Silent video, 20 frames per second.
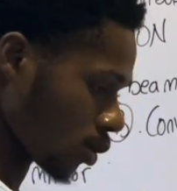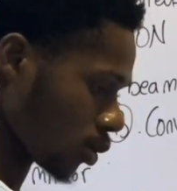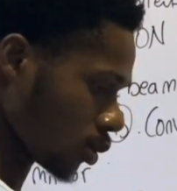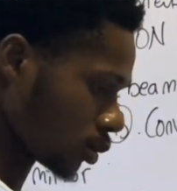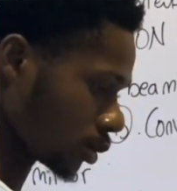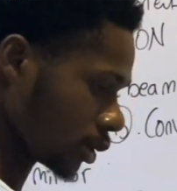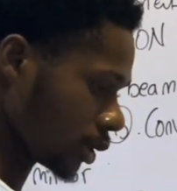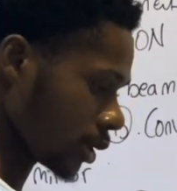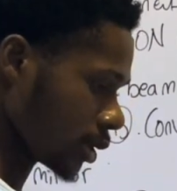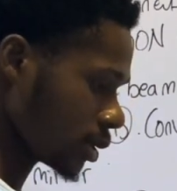
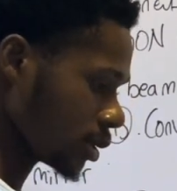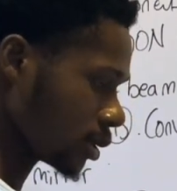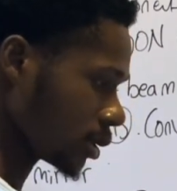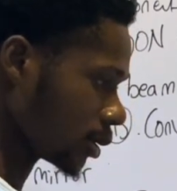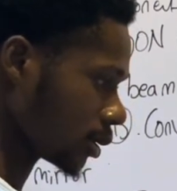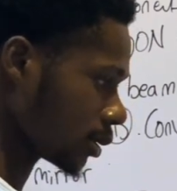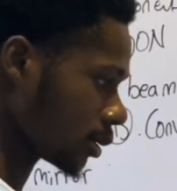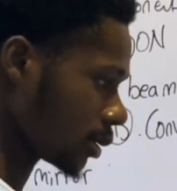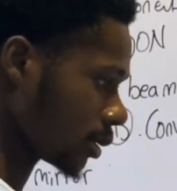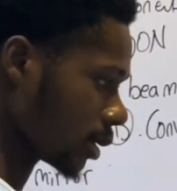Okay,
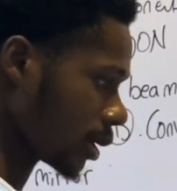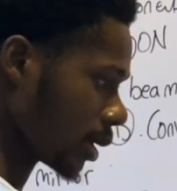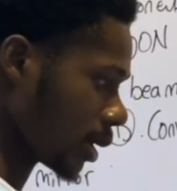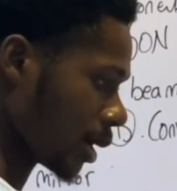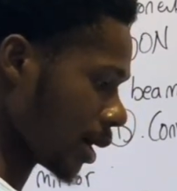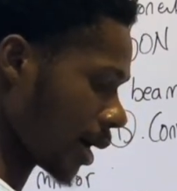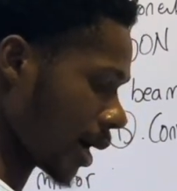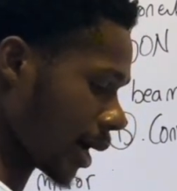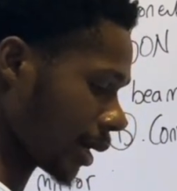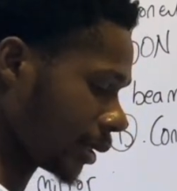
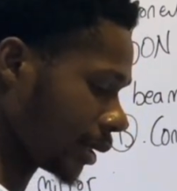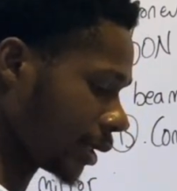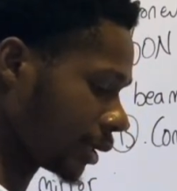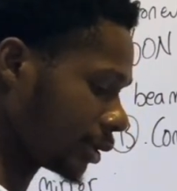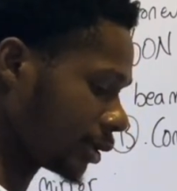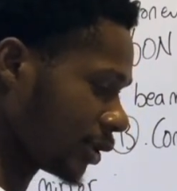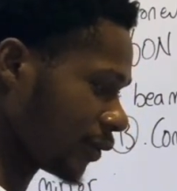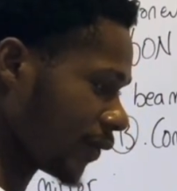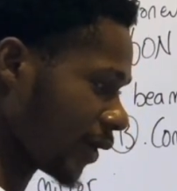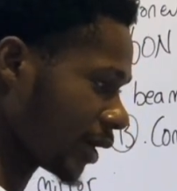and then
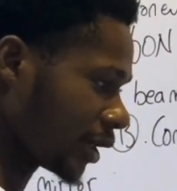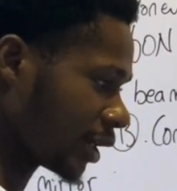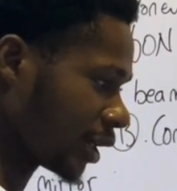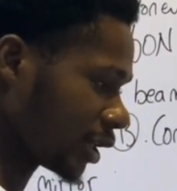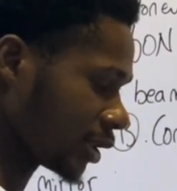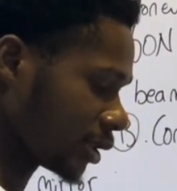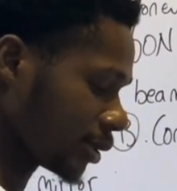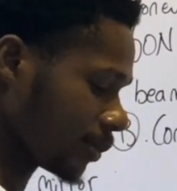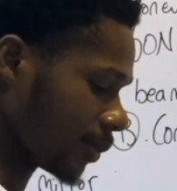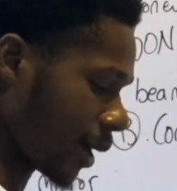
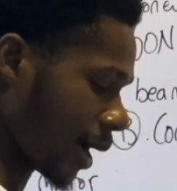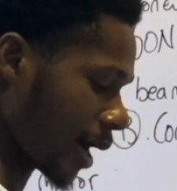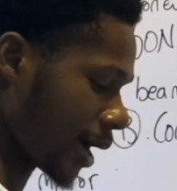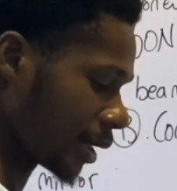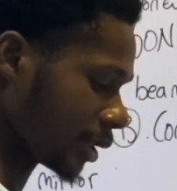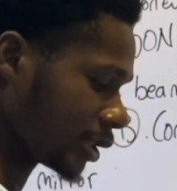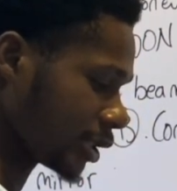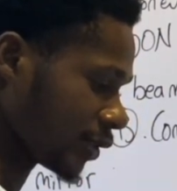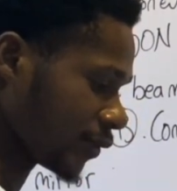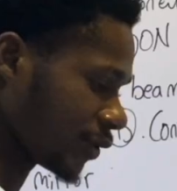divided by
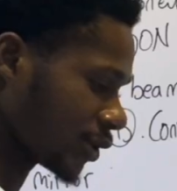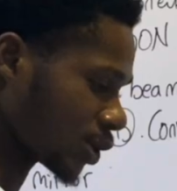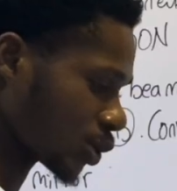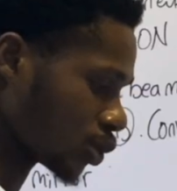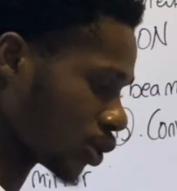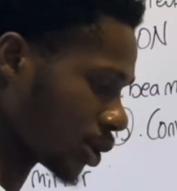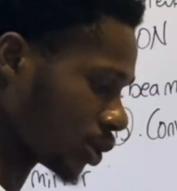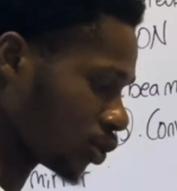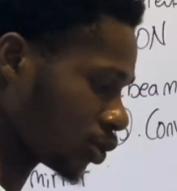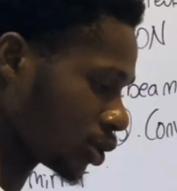3
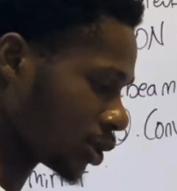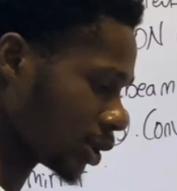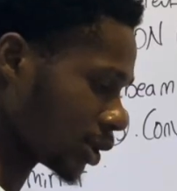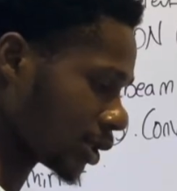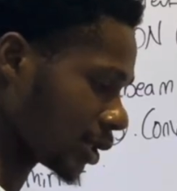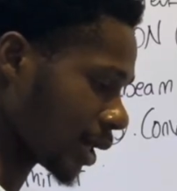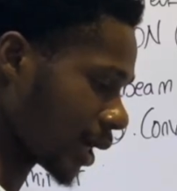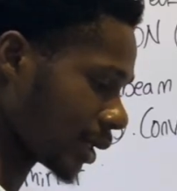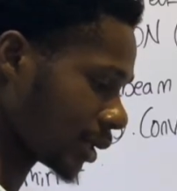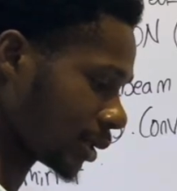squared, which is
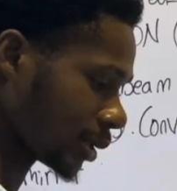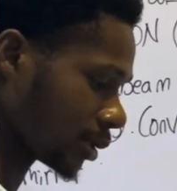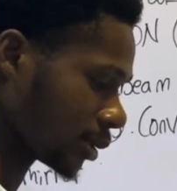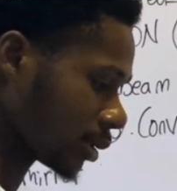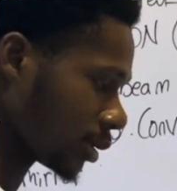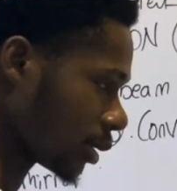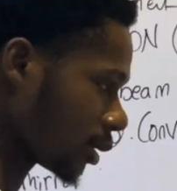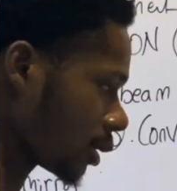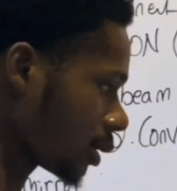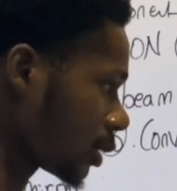9.
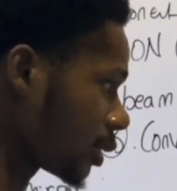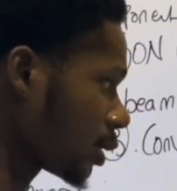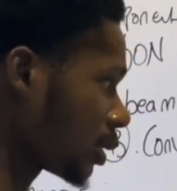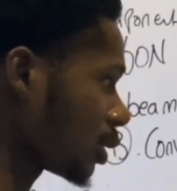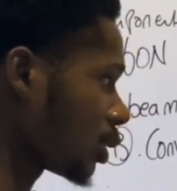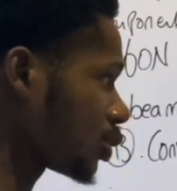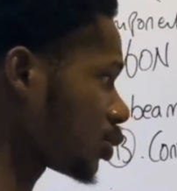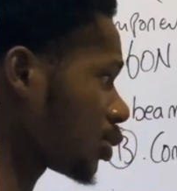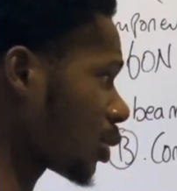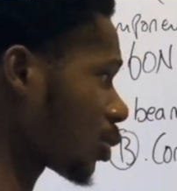
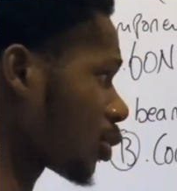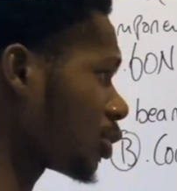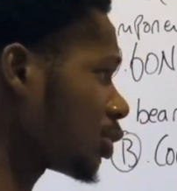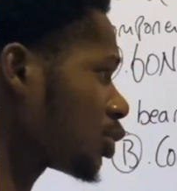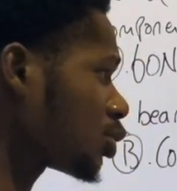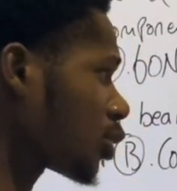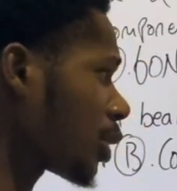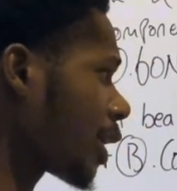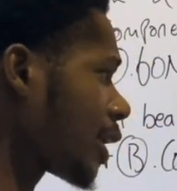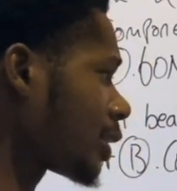So I'm going
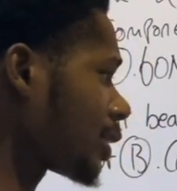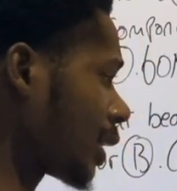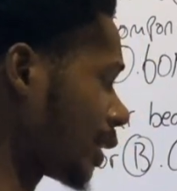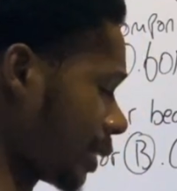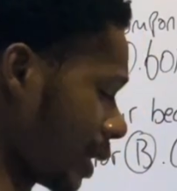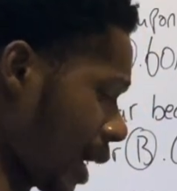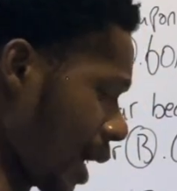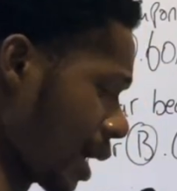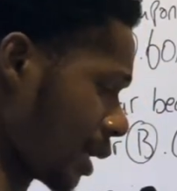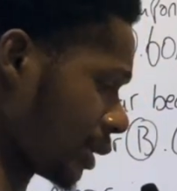to get
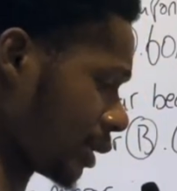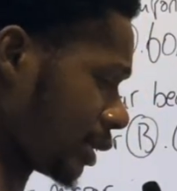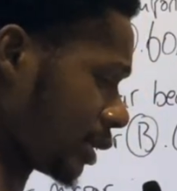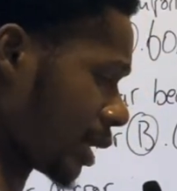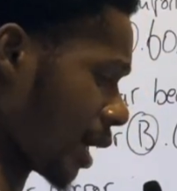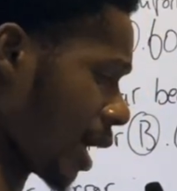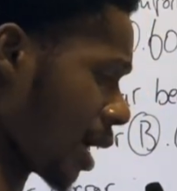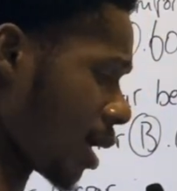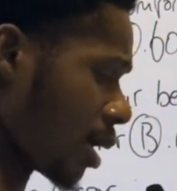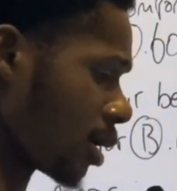an
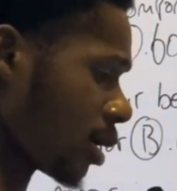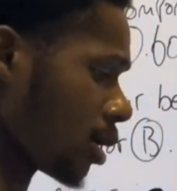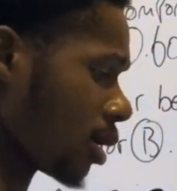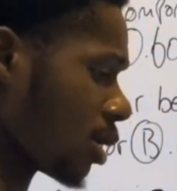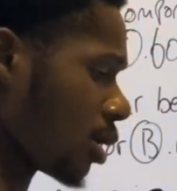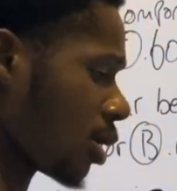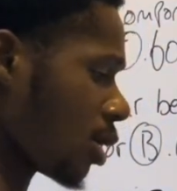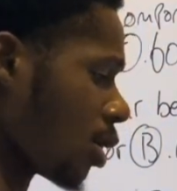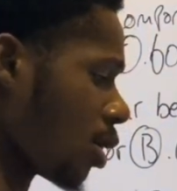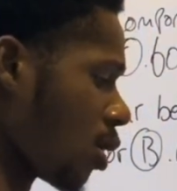answer
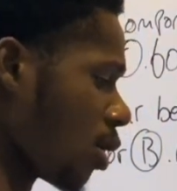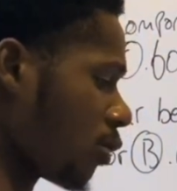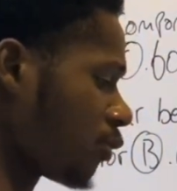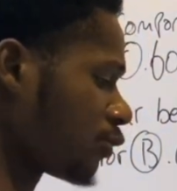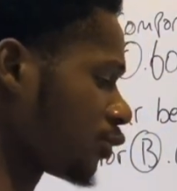of